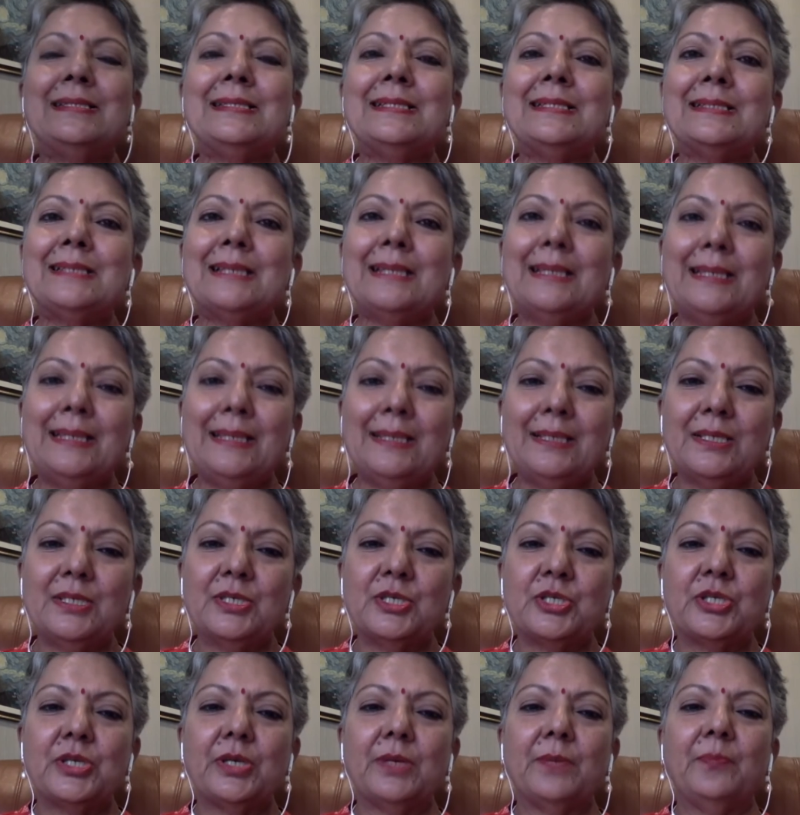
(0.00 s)
is a
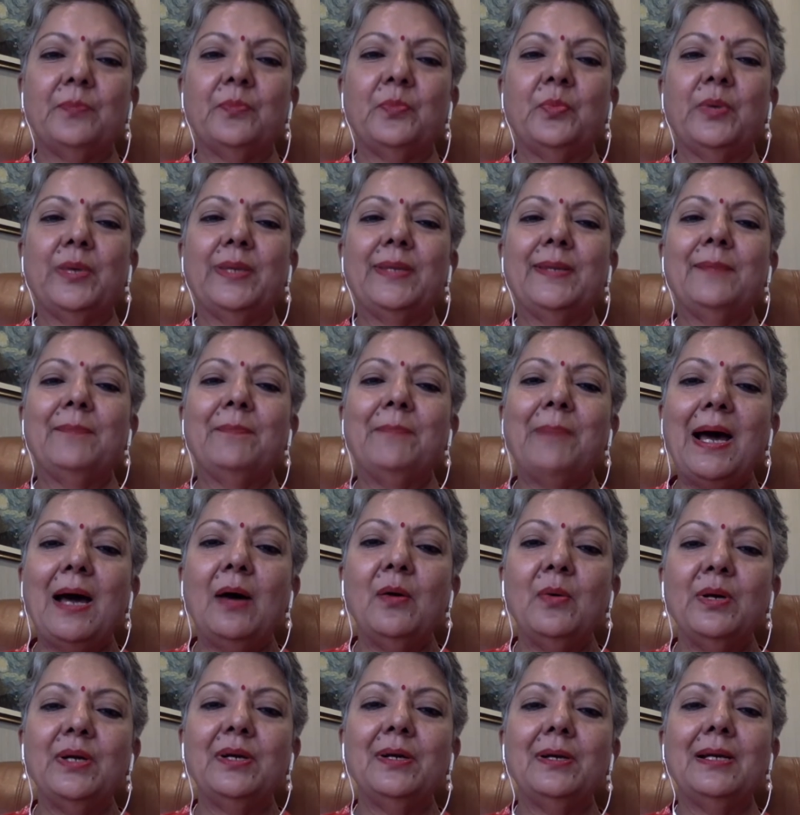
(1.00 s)
leadership where the
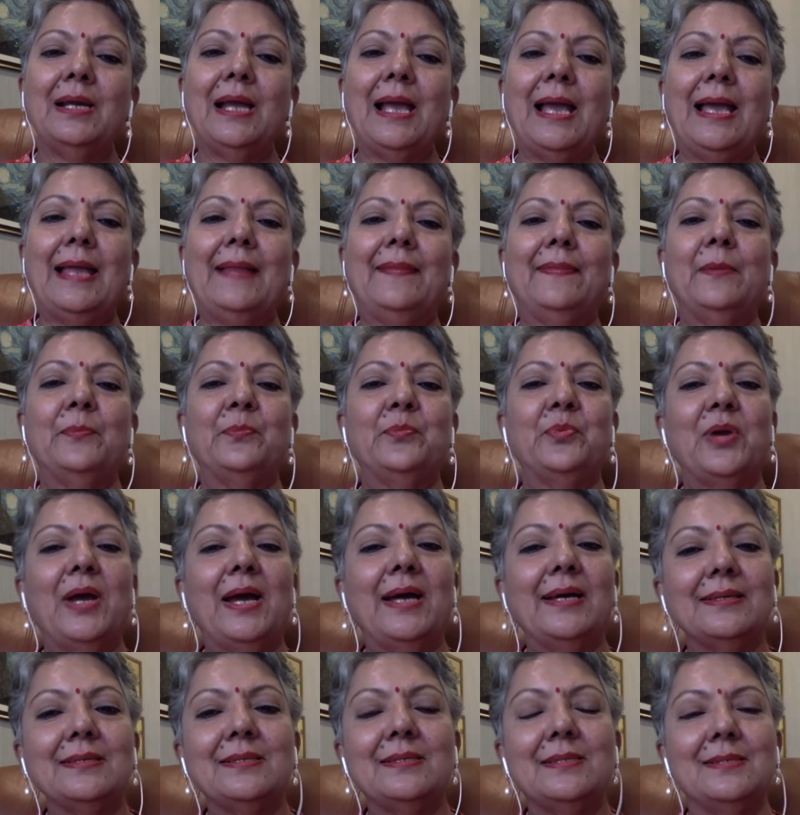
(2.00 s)
power and the
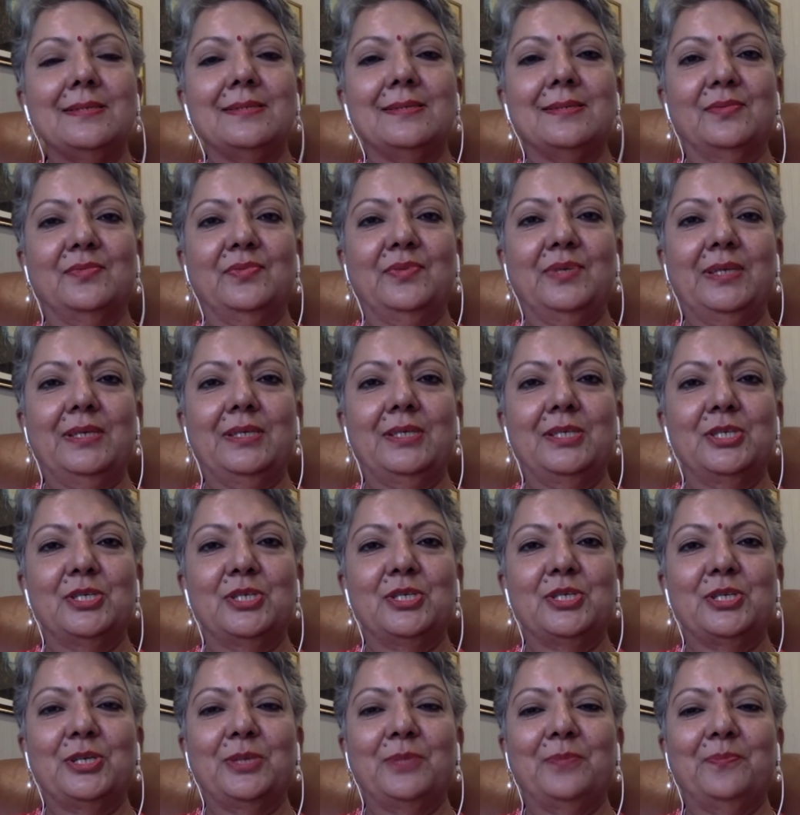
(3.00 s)
practice of
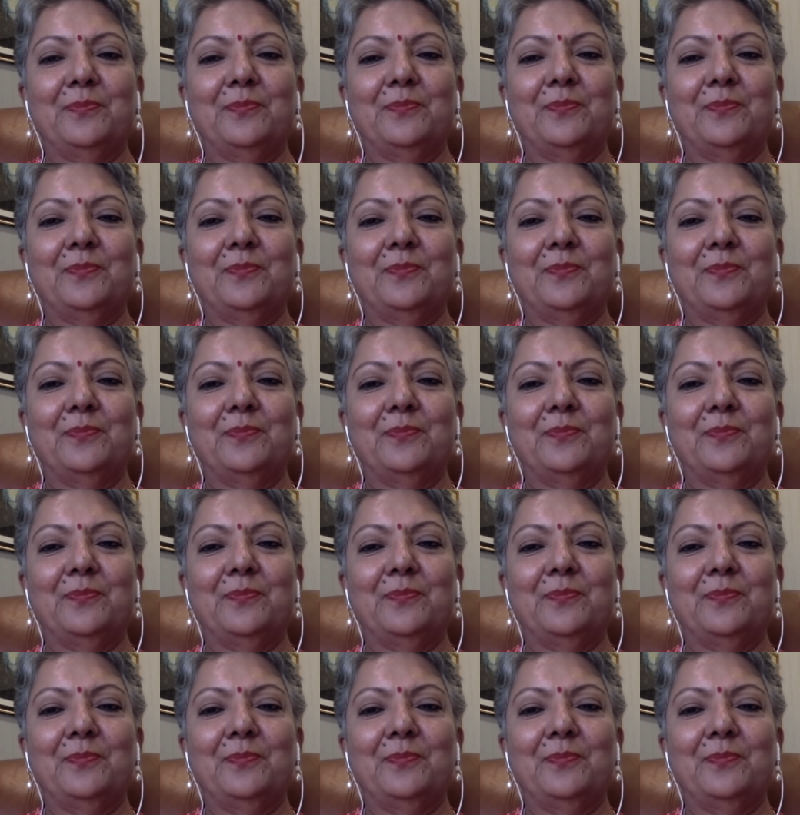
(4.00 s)
leadership